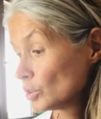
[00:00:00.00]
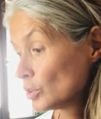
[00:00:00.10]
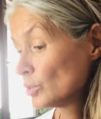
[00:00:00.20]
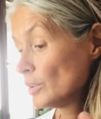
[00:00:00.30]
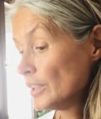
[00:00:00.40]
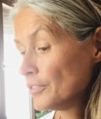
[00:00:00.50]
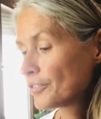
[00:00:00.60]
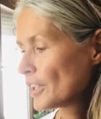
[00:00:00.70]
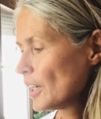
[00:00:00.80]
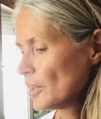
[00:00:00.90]
to
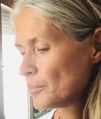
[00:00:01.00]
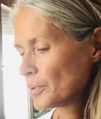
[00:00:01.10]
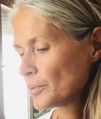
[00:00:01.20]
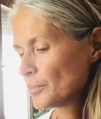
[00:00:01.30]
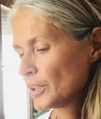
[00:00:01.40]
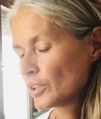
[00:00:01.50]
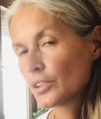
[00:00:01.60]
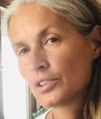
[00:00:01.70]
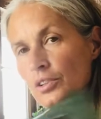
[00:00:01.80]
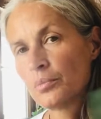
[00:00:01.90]
lift up,
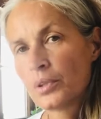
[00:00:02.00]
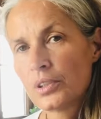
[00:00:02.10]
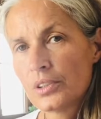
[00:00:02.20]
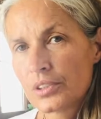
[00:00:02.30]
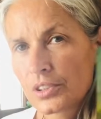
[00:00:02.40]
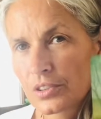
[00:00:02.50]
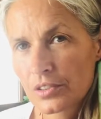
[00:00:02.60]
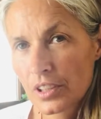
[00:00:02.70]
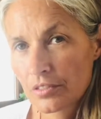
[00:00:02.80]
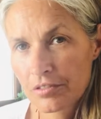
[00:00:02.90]
because the birds
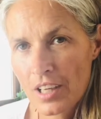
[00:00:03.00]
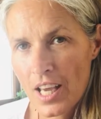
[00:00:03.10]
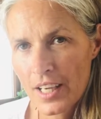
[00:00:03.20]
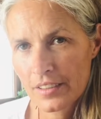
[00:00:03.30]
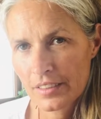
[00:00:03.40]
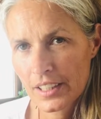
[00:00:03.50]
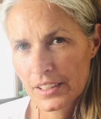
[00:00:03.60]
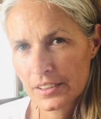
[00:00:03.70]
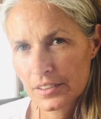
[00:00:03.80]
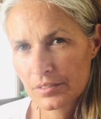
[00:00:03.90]
can fly,
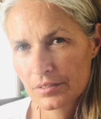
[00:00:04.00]
right?